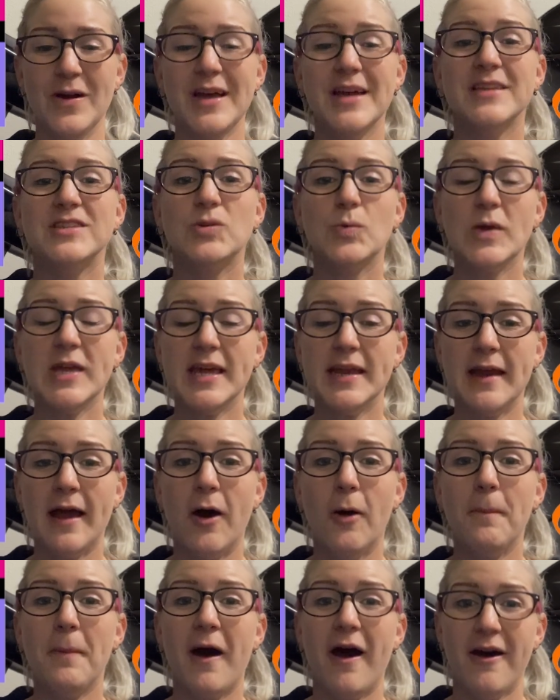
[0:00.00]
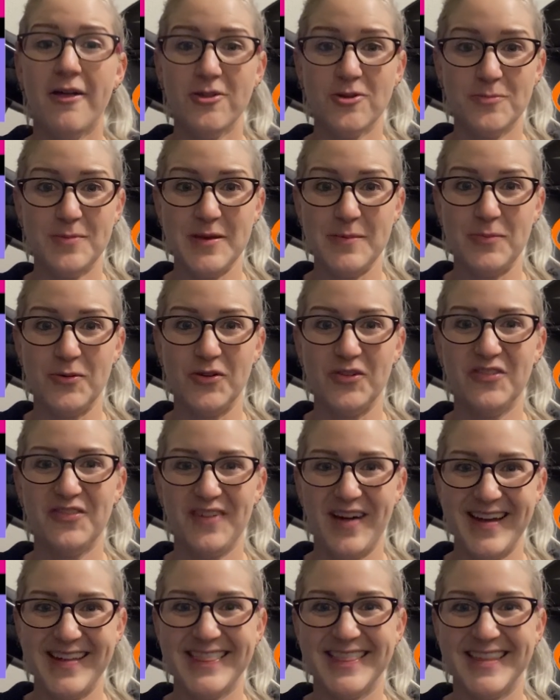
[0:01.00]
so we can help other people find